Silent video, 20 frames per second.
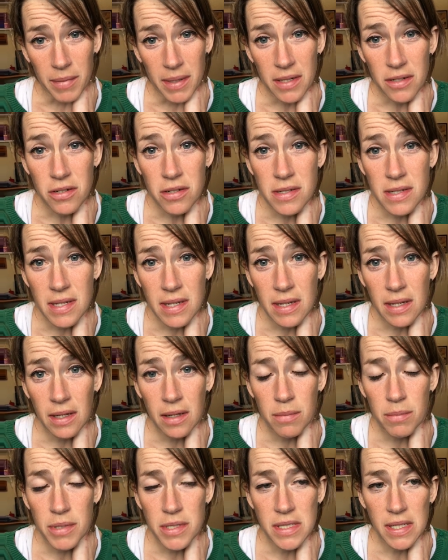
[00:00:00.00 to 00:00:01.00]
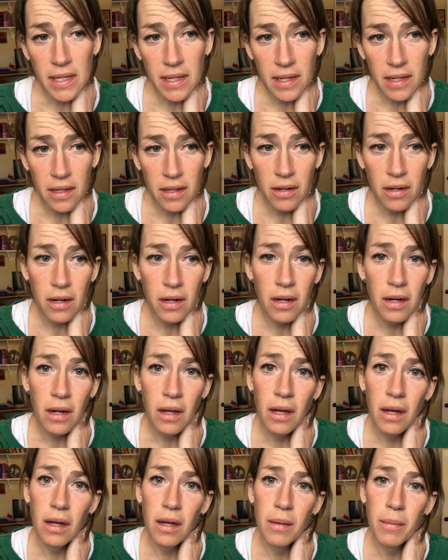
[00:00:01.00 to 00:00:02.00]
interceding in particular
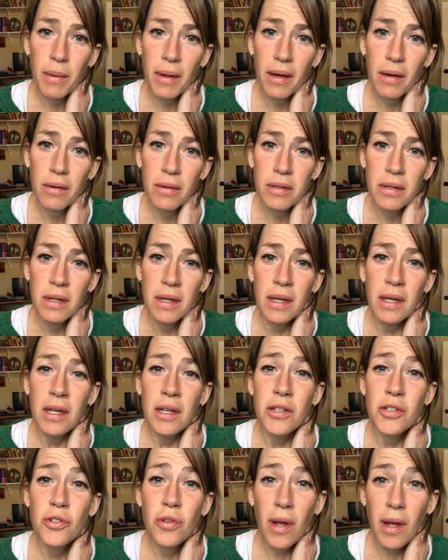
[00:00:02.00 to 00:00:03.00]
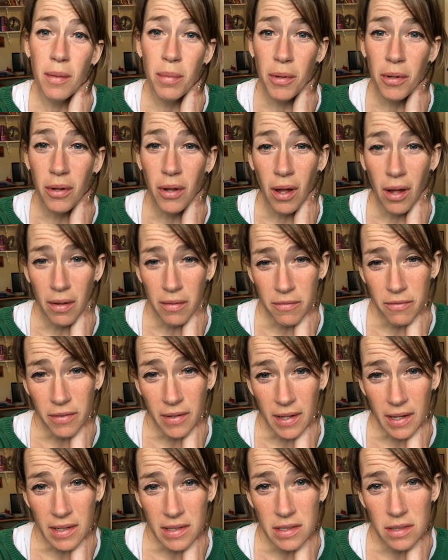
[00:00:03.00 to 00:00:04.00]
about tribal
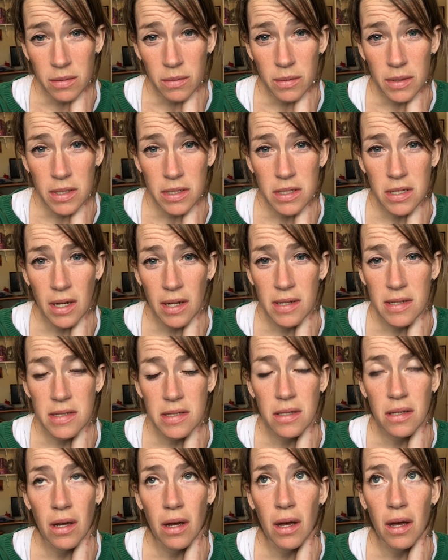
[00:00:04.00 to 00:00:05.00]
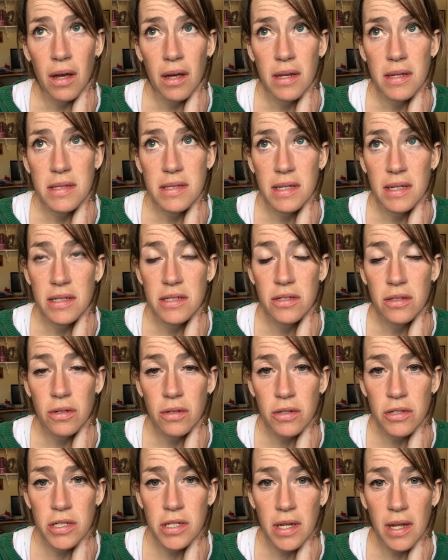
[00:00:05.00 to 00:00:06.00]
conflict, which has caused
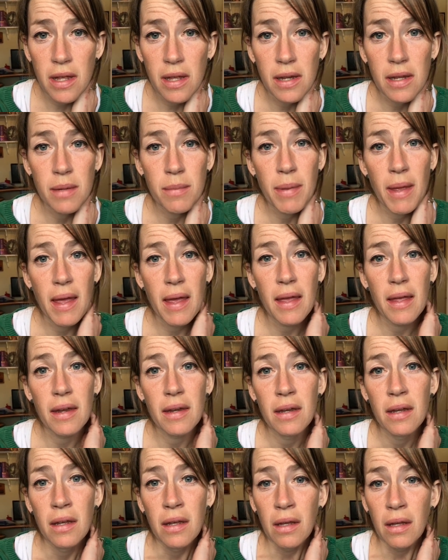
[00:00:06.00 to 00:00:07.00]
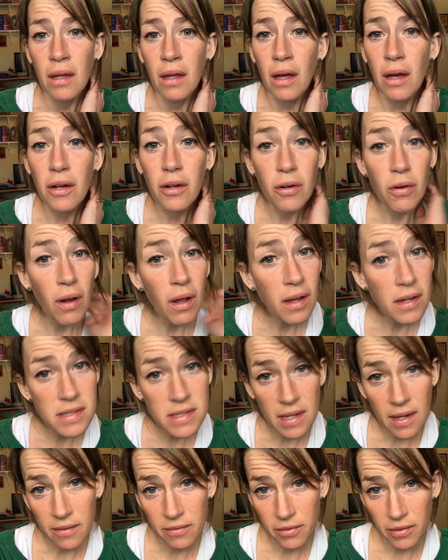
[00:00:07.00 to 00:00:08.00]
excruciating pain
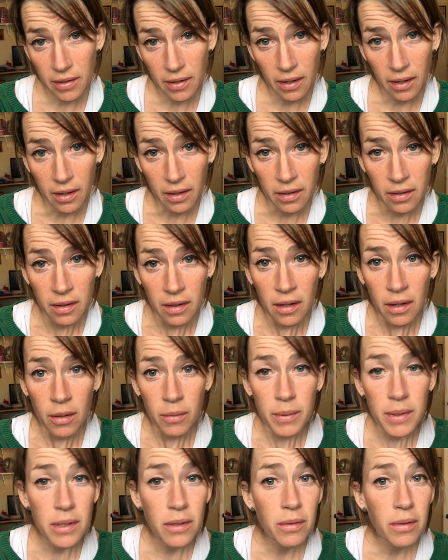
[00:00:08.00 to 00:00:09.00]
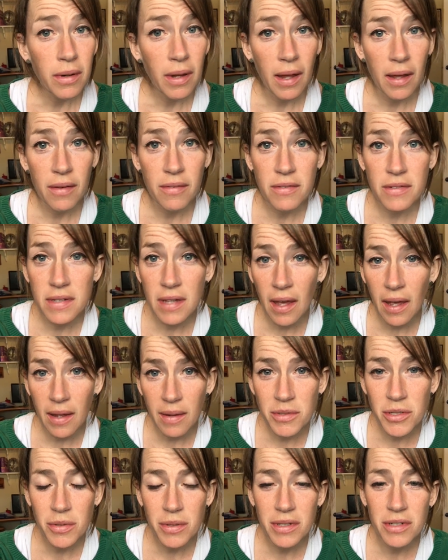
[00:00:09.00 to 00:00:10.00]
across Africa. We don't have
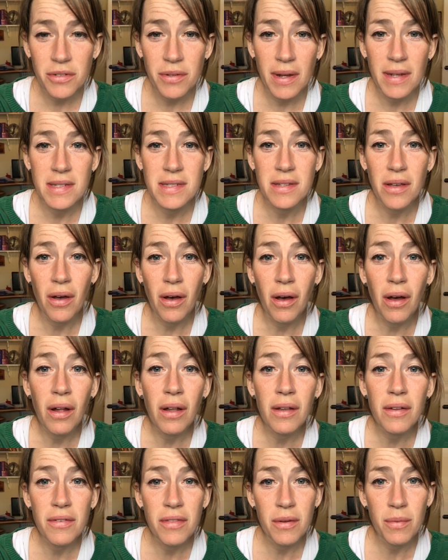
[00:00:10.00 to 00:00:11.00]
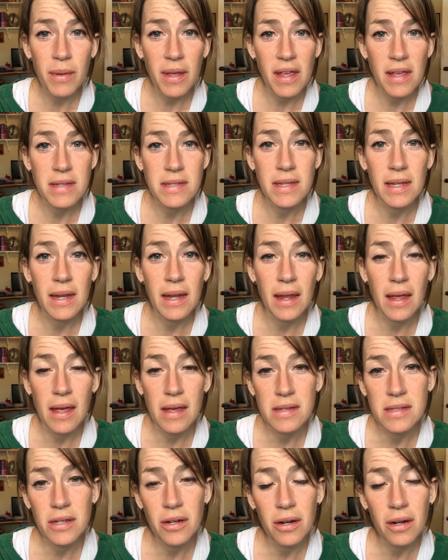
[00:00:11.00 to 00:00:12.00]
time to address all of the ways that it
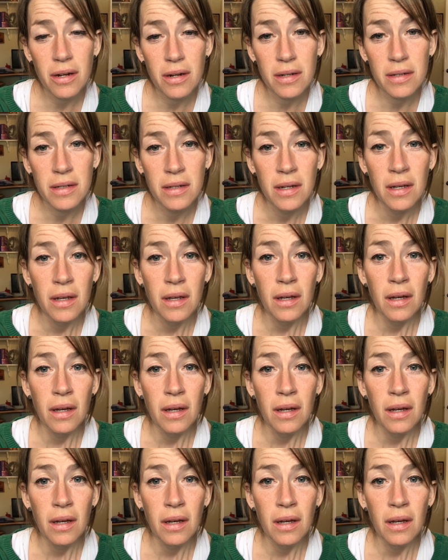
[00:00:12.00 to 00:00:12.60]
has hurt